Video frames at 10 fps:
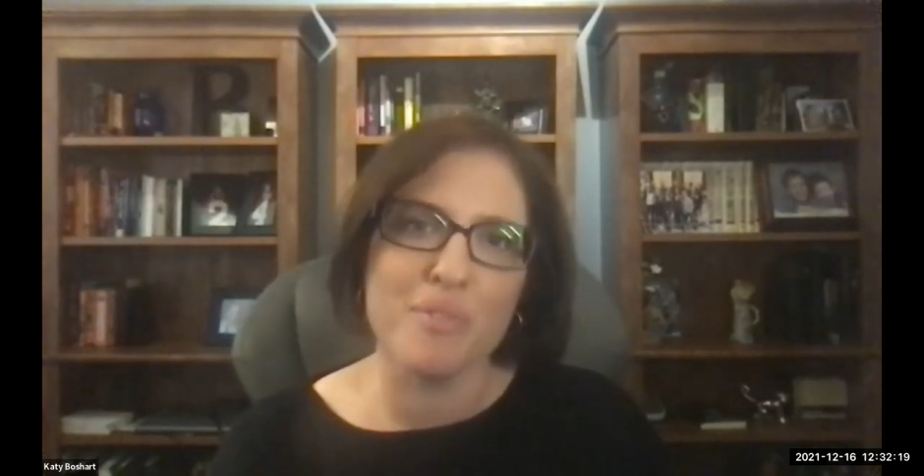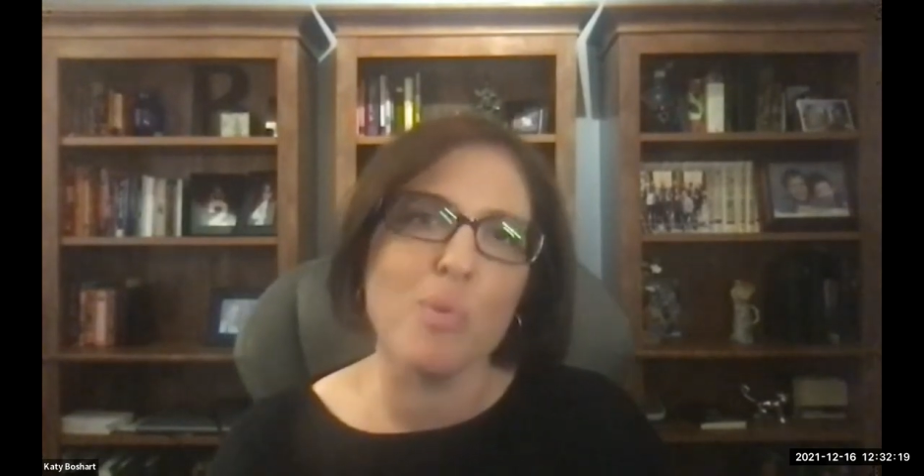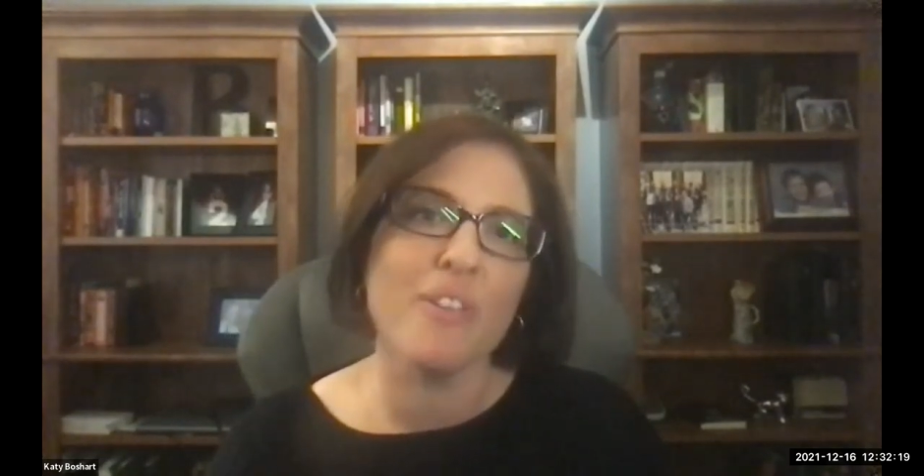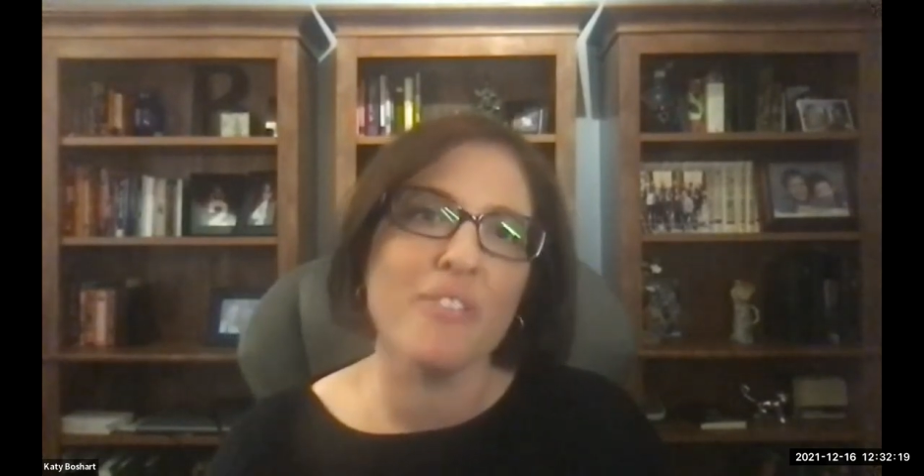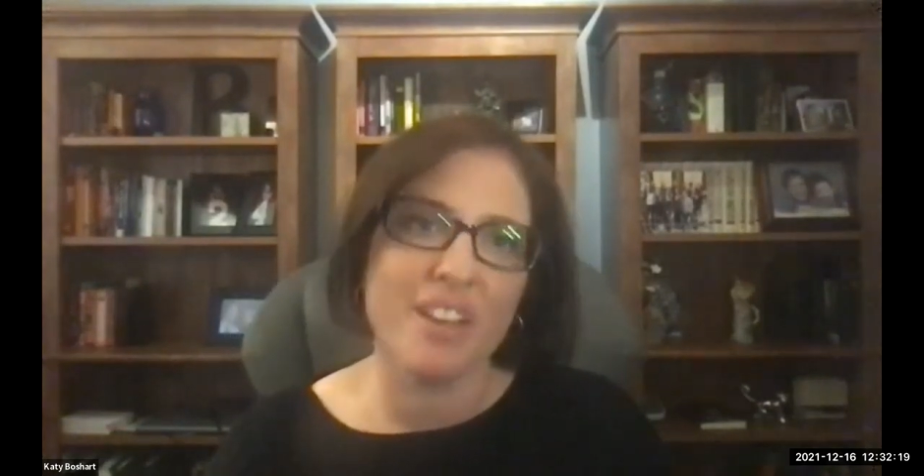
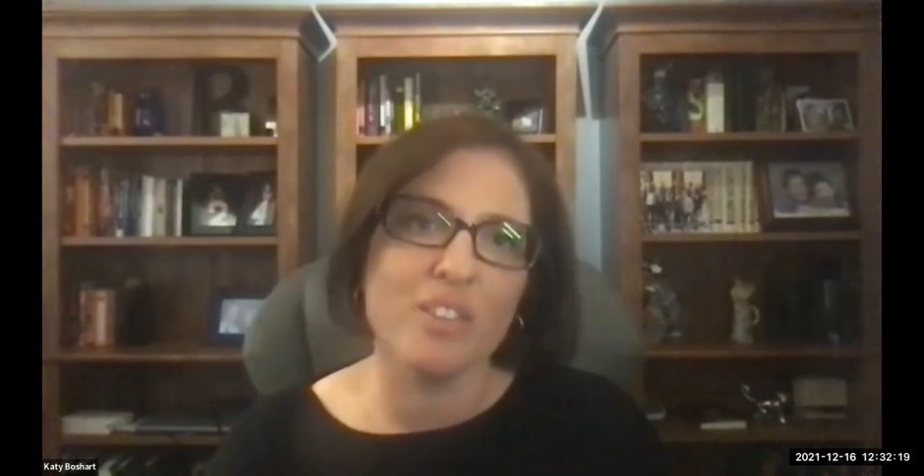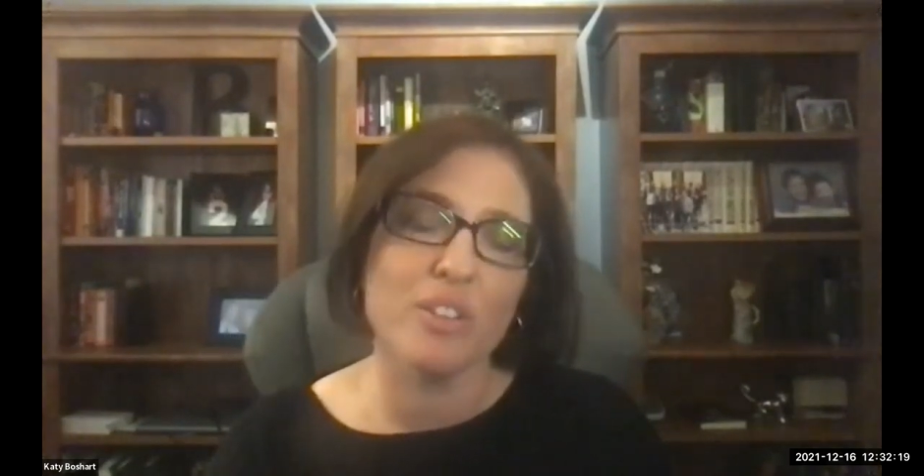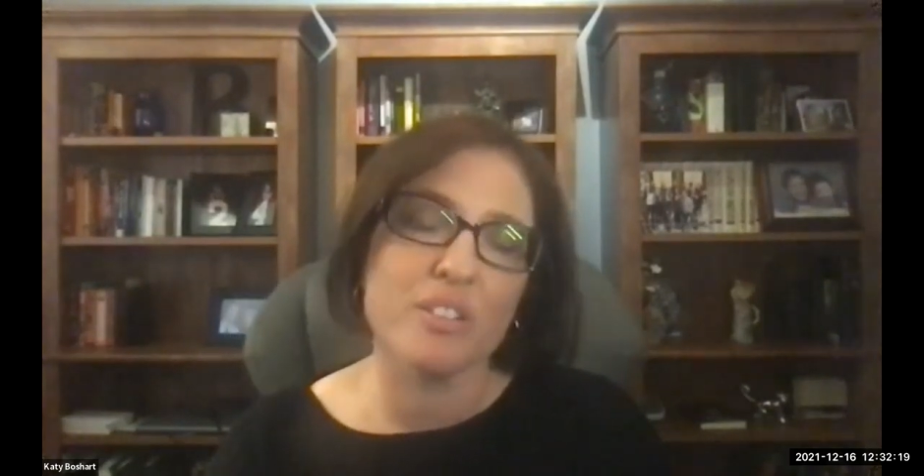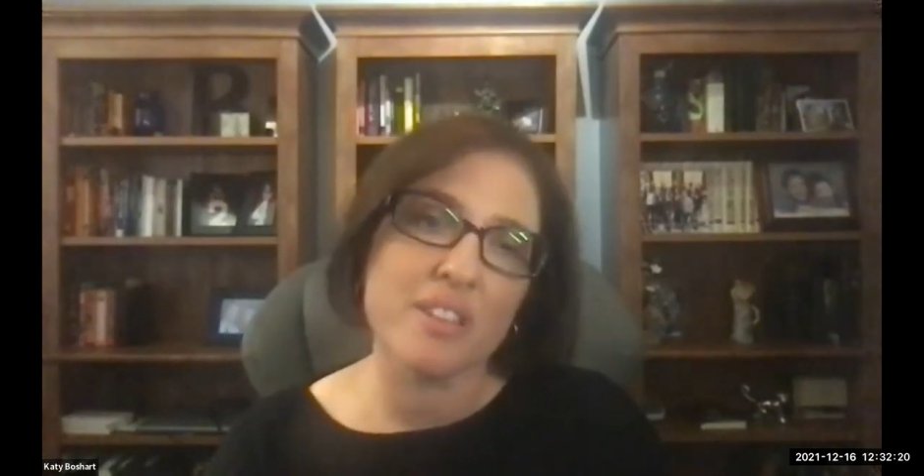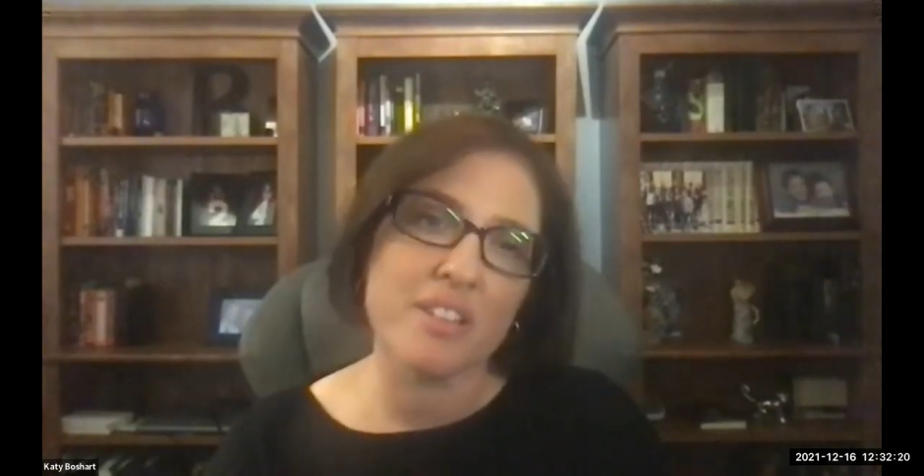what that
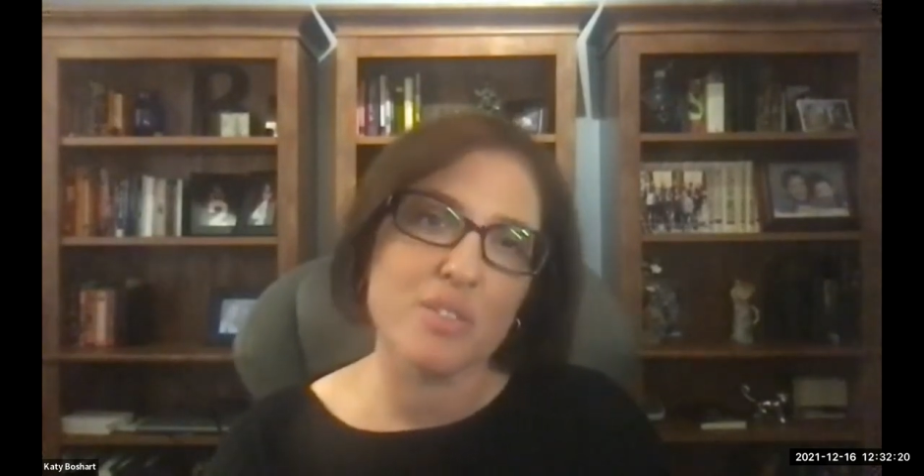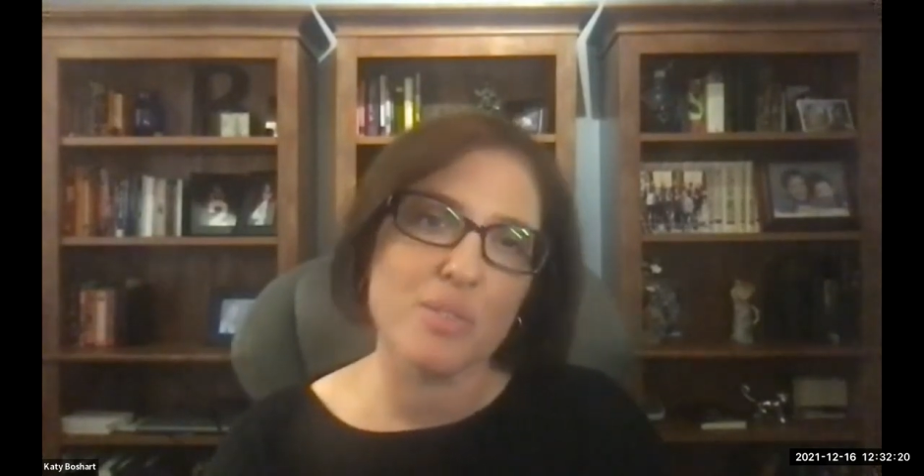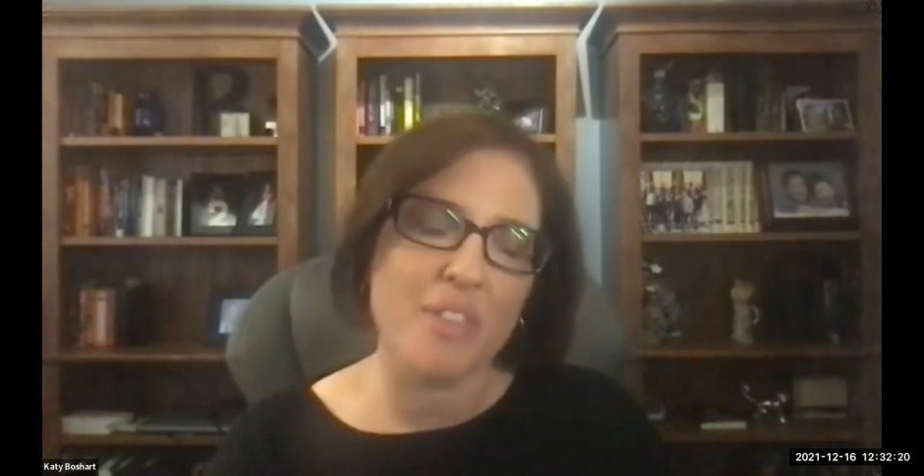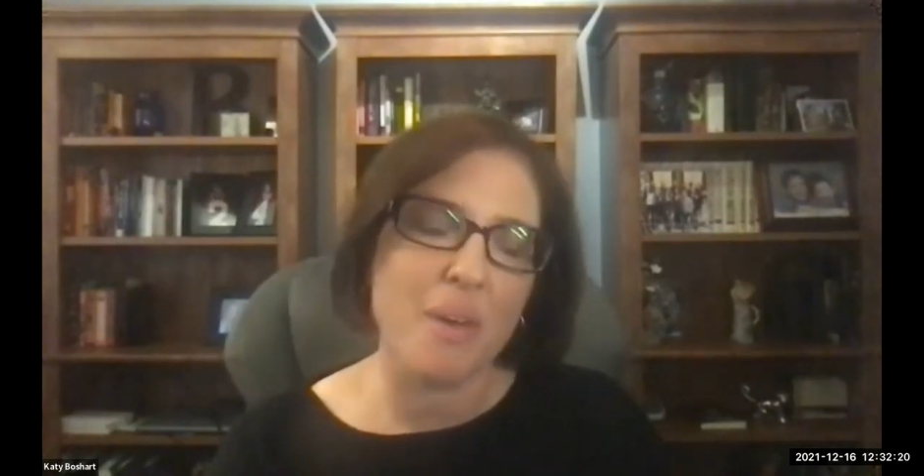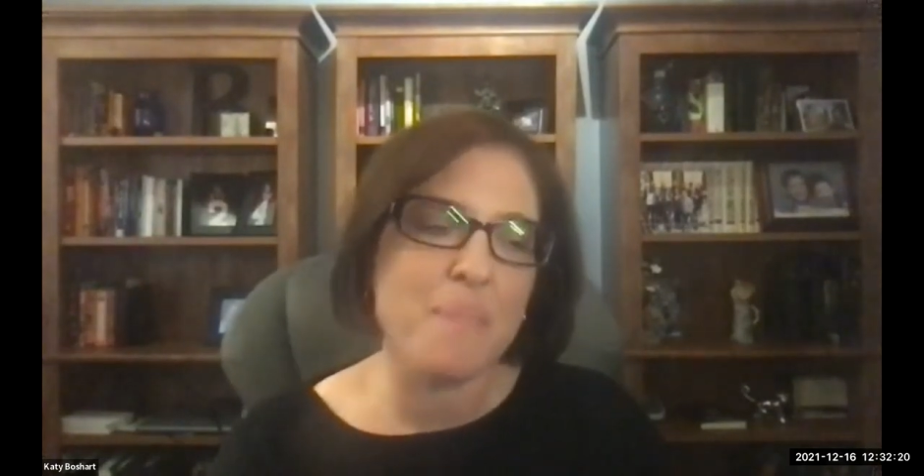looks like
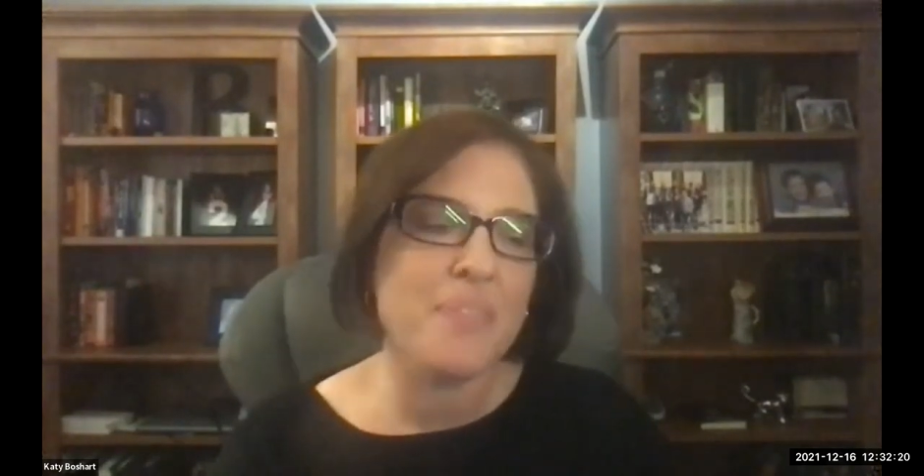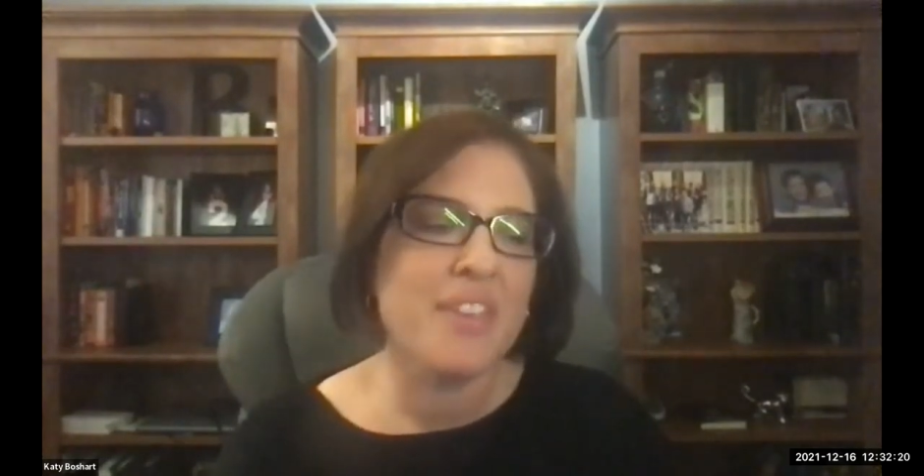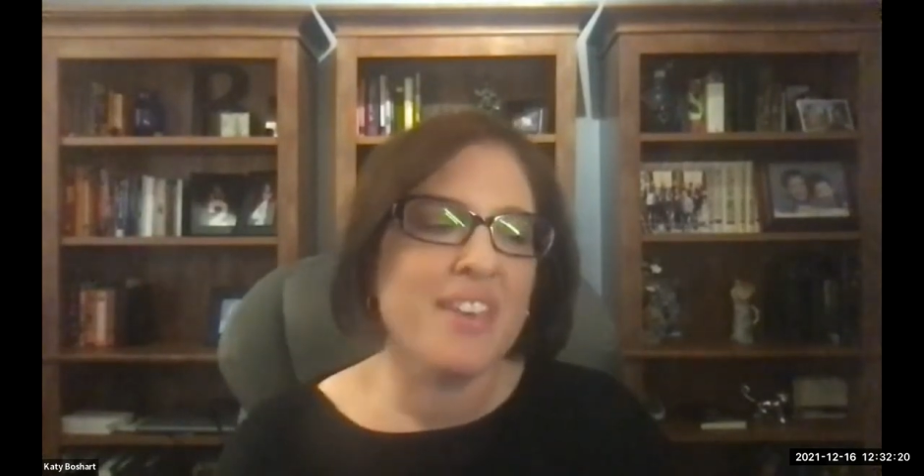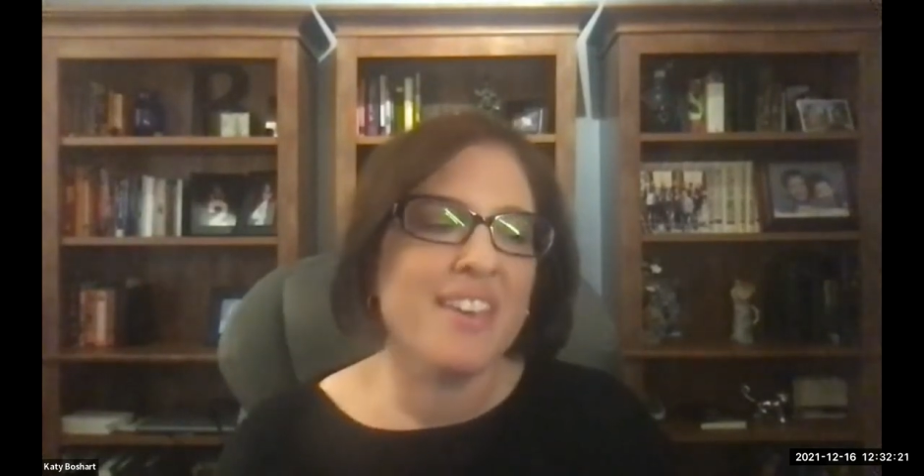to them?